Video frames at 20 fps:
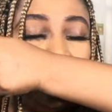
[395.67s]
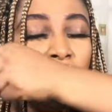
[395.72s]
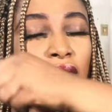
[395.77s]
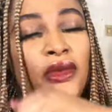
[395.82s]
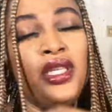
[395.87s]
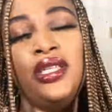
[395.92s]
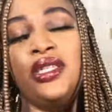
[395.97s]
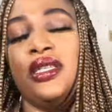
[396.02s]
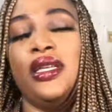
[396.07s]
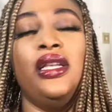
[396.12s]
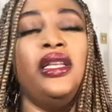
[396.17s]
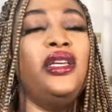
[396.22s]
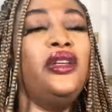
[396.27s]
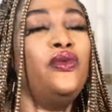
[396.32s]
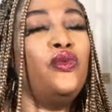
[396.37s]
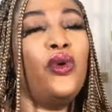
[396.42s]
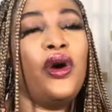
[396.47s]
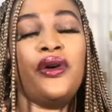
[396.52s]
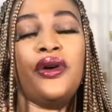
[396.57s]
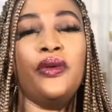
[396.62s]
easily
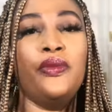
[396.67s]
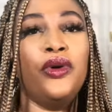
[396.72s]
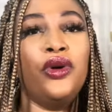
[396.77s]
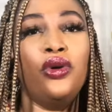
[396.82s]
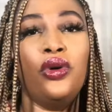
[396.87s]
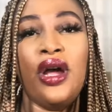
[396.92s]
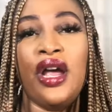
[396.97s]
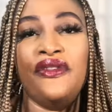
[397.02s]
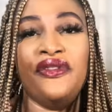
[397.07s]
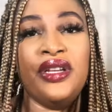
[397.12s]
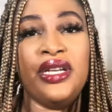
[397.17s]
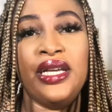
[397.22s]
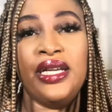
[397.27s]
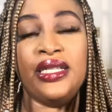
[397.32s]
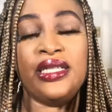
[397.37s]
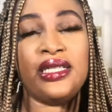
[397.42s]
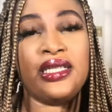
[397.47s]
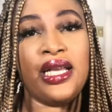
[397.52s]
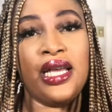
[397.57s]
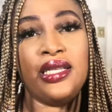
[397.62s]
wearable, everyday
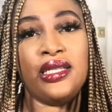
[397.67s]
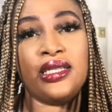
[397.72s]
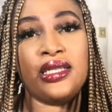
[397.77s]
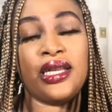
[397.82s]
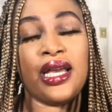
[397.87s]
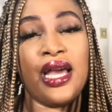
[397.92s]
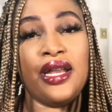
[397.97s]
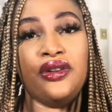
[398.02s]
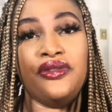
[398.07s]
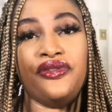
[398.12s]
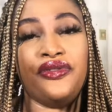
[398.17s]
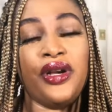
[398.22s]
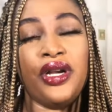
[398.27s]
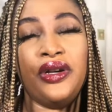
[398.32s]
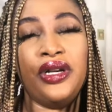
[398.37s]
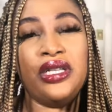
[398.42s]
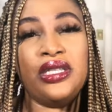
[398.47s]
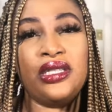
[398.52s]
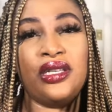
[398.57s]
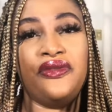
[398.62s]
scent kind of
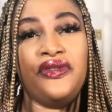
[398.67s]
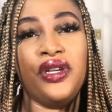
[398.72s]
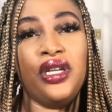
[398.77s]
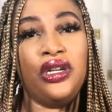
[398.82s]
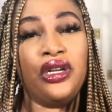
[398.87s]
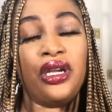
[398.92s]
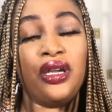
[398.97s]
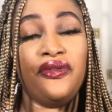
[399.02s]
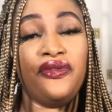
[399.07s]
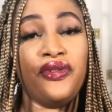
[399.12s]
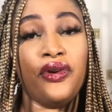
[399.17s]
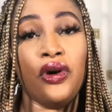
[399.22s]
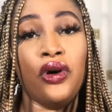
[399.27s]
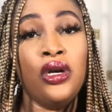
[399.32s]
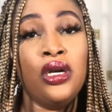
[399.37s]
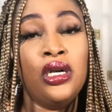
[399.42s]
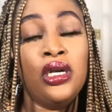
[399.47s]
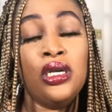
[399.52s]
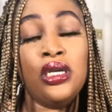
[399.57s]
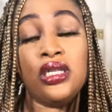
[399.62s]
fragrance. If you're looking for
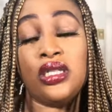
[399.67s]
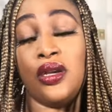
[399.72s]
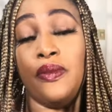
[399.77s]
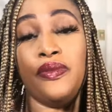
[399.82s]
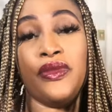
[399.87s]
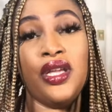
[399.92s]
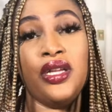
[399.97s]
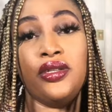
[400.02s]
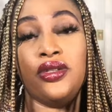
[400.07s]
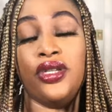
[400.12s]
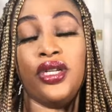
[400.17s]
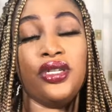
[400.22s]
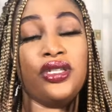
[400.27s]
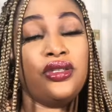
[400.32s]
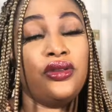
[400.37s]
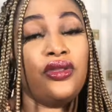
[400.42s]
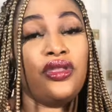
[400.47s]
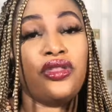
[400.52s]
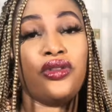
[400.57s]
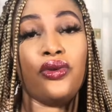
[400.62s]
something to just
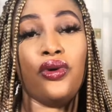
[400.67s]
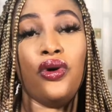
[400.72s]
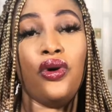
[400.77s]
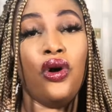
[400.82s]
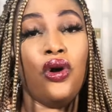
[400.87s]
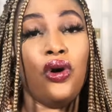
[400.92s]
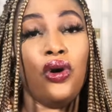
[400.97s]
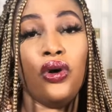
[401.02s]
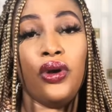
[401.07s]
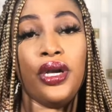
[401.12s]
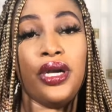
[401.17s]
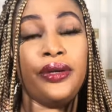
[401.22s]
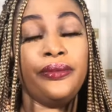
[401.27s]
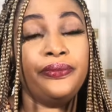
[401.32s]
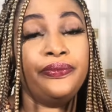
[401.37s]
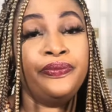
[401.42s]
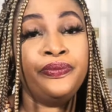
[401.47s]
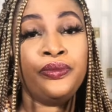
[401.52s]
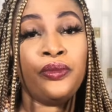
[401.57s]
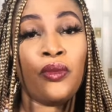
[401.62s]
to throw on,
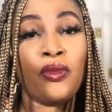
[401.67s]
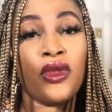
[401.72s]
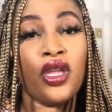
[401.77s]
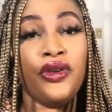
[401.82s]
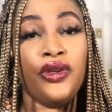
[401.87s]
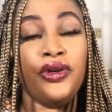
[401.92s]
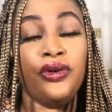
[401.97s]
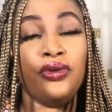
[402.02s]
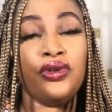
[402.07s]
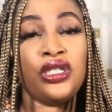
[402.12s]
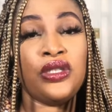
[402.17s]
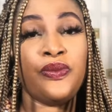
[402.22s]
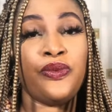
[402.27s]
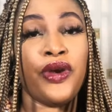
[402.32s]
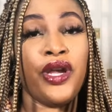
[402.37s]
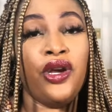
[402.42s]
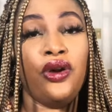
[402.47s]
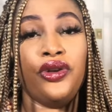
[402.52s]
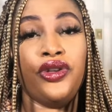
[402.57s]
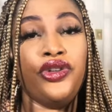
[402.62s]
you know,
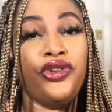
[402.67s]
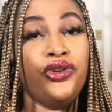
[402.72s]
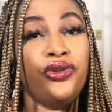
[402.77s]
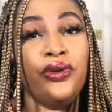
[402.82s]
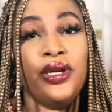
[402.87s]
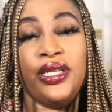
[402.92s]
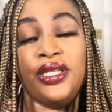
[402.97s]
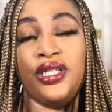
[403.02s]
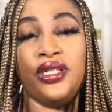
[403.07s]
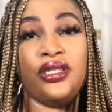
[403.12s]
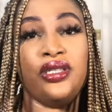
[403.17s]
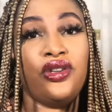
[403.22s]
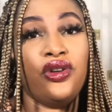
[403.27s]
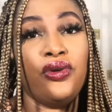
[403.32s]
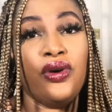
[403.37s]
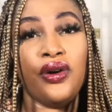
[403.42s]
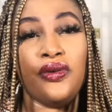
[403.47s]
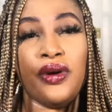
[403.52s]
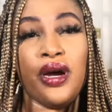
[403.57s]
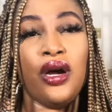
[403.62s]
spray on you and just
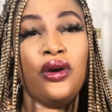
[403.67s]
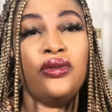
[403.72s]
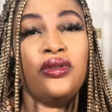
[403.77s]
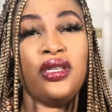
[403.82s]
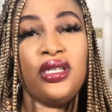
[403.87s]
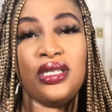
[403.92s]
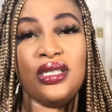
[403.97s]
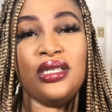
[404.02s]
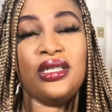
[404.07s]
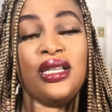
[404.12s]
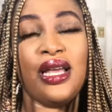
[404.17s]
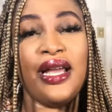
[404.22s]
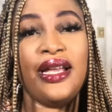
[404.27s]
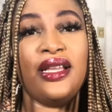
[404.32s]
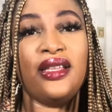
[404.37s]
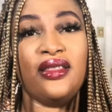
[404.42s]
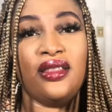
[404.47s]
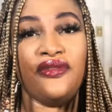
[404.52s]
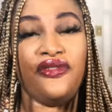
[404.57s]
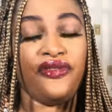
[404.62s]
go around. This is
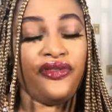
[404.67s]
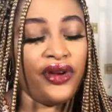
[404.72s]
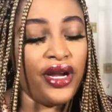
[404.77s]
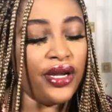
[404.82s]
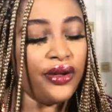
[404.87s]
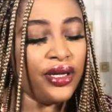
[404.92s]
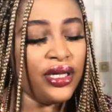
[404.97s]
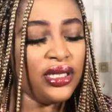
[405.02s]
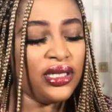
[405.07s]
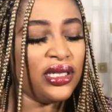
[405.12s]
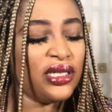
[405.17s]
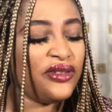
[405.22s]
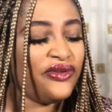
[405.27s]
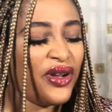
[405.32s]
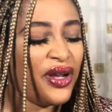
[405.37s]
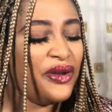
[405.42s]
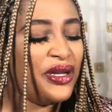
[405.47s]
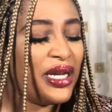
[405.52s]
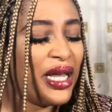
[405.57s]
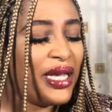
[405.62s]
like the fragrance. It's
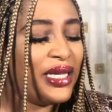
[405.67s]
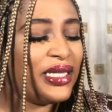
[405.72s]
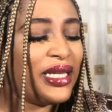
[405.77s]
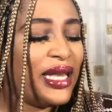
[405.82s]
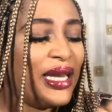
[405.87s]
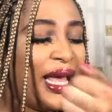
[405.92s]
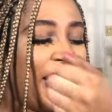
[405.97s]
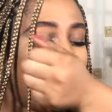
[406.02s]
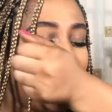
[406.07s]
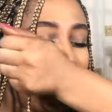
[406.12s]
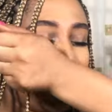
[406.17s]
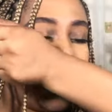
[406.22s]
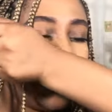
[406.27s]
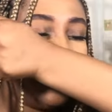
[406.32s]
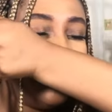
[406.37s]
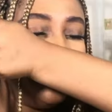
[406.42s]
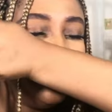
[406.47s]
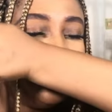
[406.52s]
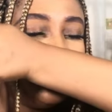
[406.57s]
very nice. I like it.